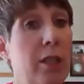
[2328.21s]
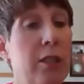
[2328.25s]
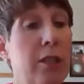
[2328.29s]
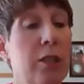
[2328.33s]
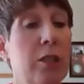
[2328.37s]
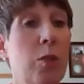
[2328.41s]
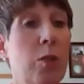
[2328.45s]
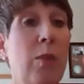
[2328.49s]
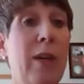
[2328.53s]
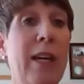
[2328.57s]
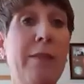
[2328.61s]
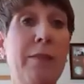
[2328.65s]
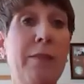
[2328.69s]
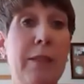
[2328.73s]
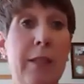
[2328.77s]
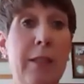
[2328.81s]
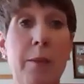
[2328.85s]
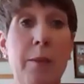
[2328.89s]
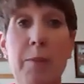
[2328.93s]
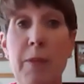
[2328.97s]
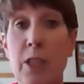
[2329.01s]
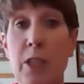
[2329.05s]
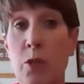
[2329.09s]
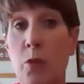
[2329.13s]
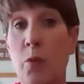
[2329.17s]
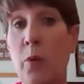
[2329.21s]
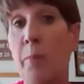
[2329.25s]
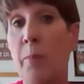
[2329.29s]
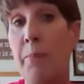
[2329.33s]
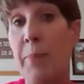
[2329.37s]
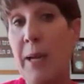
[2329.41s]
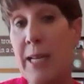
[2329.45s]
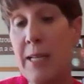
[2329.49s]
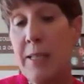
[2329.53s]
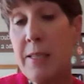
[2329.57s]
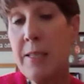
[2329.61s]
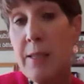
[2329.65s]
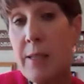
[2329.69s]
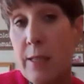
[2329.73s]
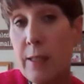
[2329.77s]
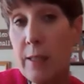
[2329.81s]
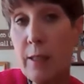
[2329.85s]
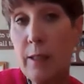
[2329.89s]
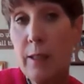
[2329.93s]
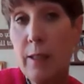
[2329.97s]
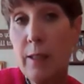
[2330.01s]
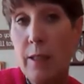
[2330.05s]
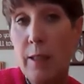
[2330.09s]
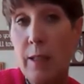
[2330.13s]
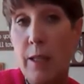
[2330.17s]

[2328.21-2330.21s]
So we have some that do a basic